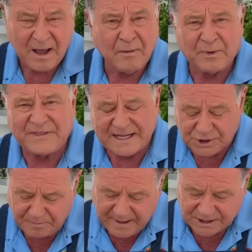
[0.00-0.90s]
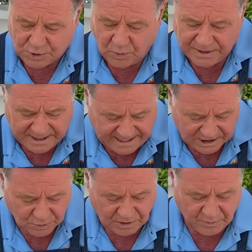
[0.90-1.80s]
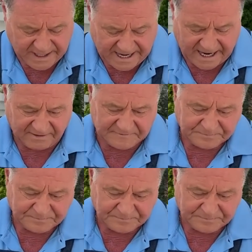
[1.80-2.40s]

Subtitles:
But that's your best one. The next one we have